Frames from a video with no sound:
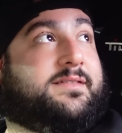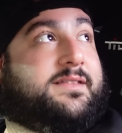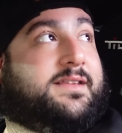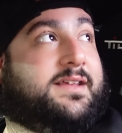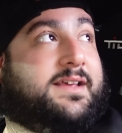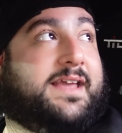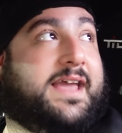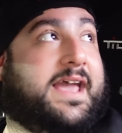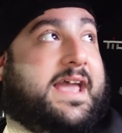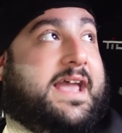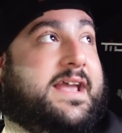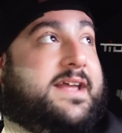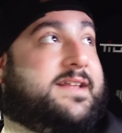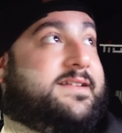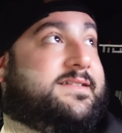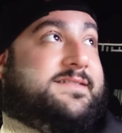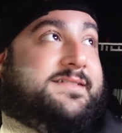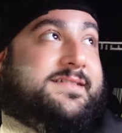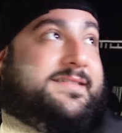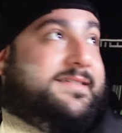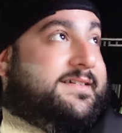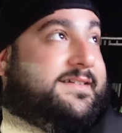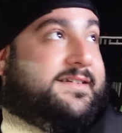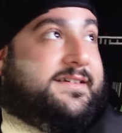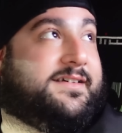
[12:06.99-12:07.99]
the
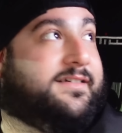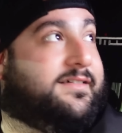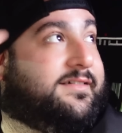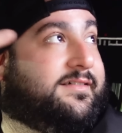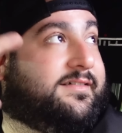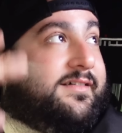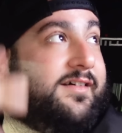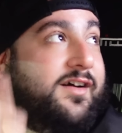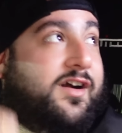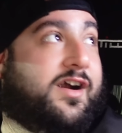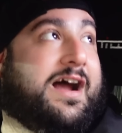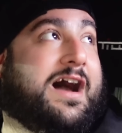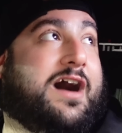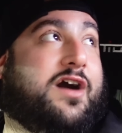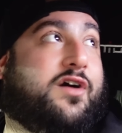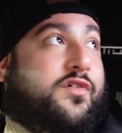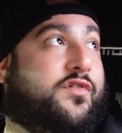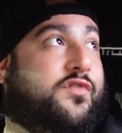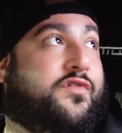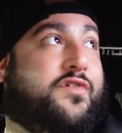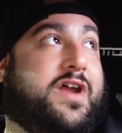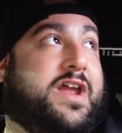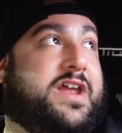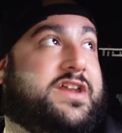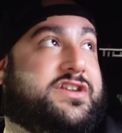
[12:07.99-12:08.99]
gains are
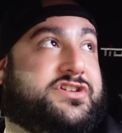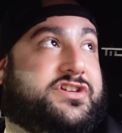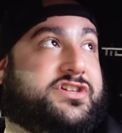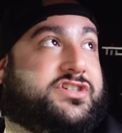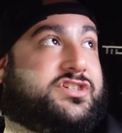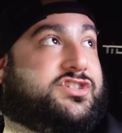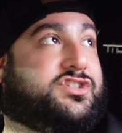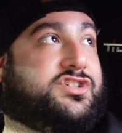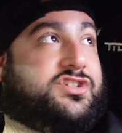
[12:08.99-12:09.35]
outrageous.